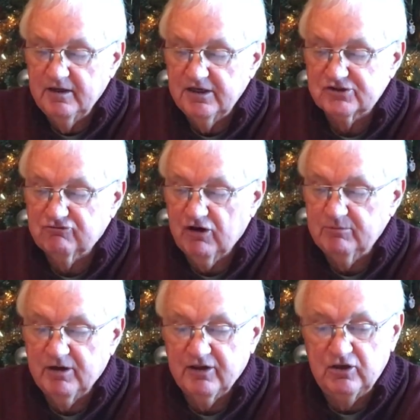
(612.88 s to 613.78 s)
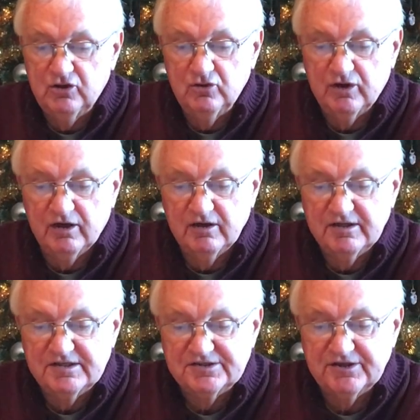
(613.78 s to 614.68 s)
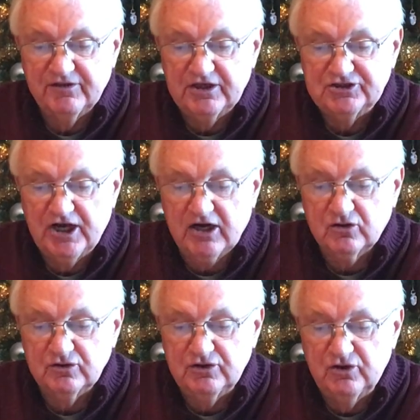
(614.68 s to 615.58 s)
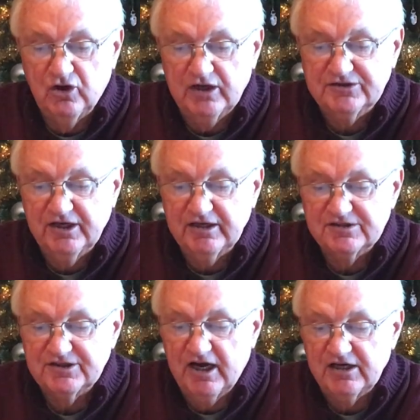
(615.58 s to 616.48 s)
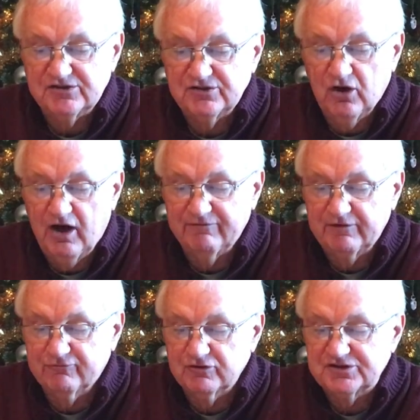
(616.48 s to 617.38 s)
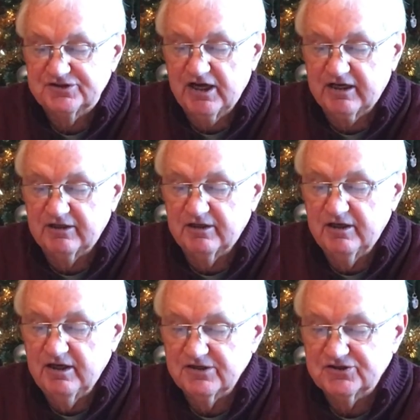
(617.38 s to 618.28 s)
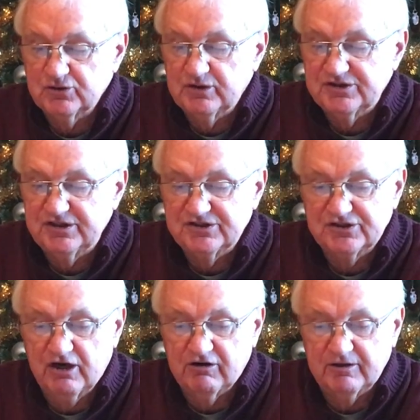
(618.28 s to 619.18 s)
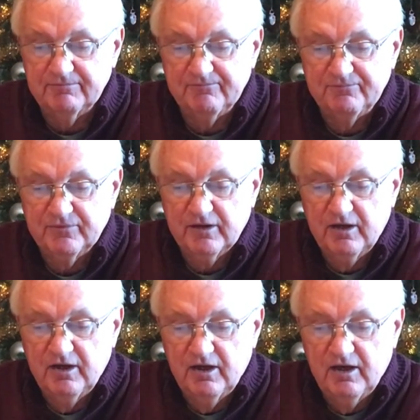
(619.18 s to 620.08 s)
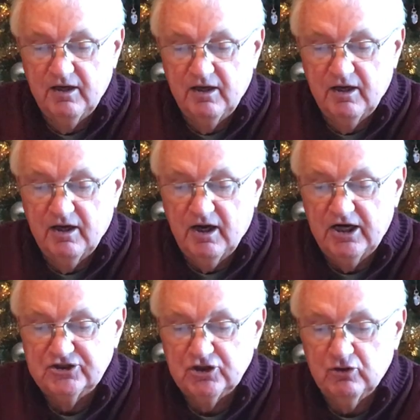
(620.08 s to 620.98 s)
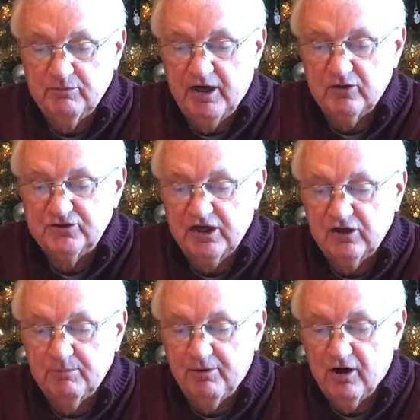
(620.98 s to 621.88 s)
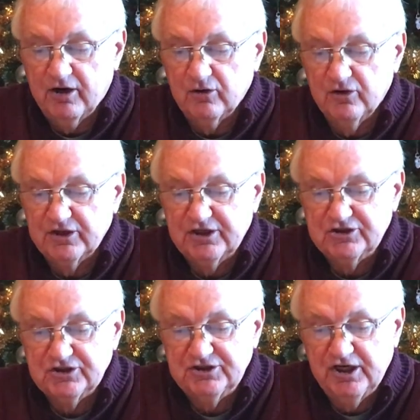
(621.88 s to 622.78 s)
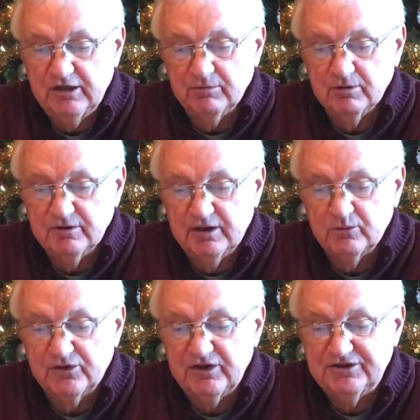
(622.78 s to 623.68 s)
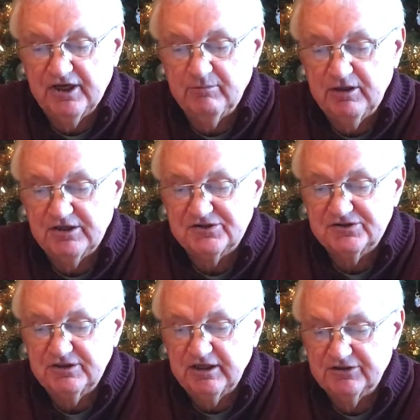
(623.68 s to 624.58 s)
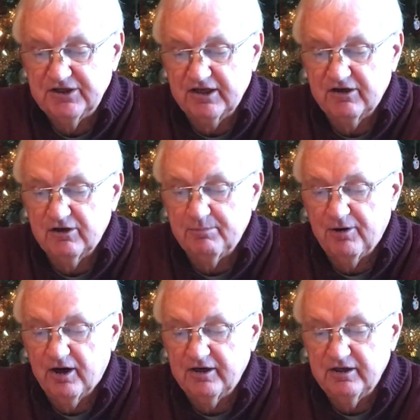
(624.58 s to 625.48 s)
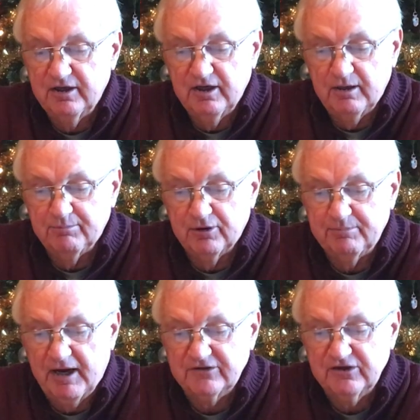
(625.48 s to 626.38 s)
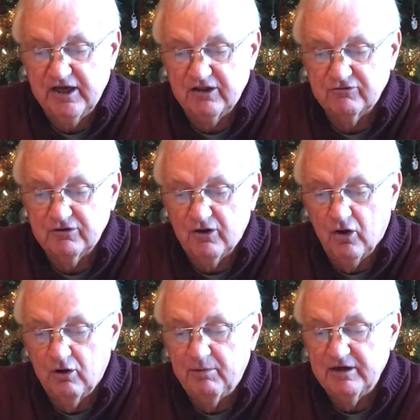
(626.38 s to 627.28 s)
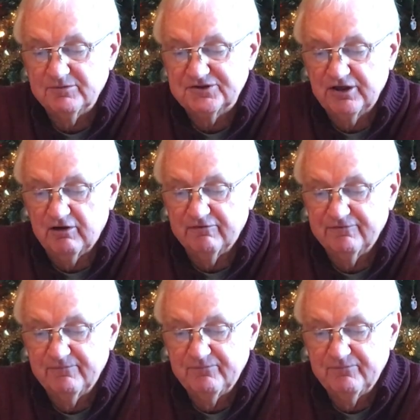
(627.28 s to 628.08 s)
His grandmother Nuna said that Jack could not take his eyes off it for a second as soon as he saw it. I showed him how to take it apart on the kitchen table, and within 10 minutes he had taken it apart and put it back together all by himself.